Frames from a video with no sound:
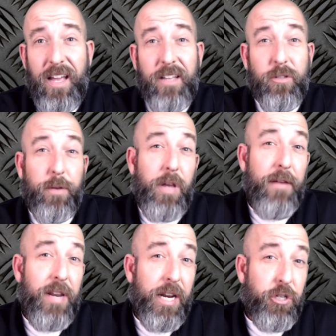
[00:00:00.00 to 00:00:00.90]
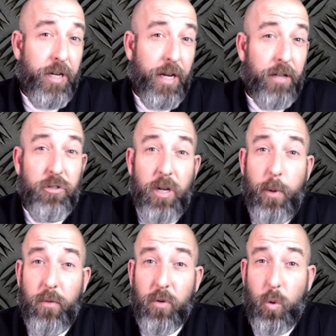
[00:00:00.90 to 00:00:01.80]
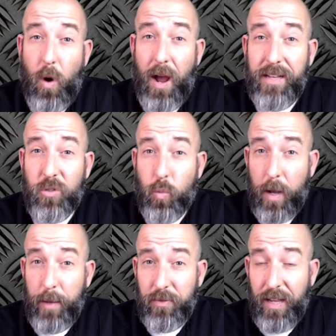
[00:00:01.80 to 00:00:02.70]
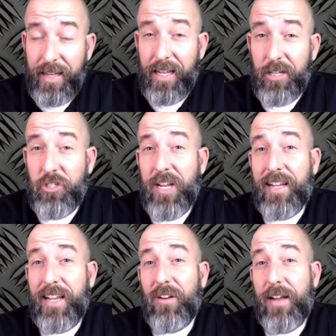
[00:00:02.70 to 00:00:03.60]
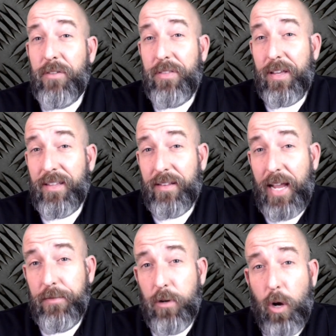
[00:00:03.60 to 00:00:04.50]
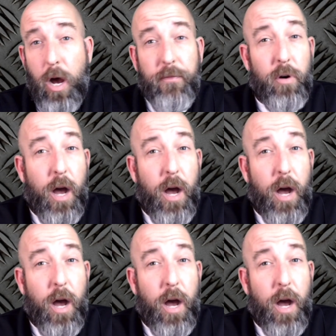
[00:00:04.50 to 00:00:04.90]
So if you haven't had a chance, jump over to Wyze's website and check out everything that they have to offer.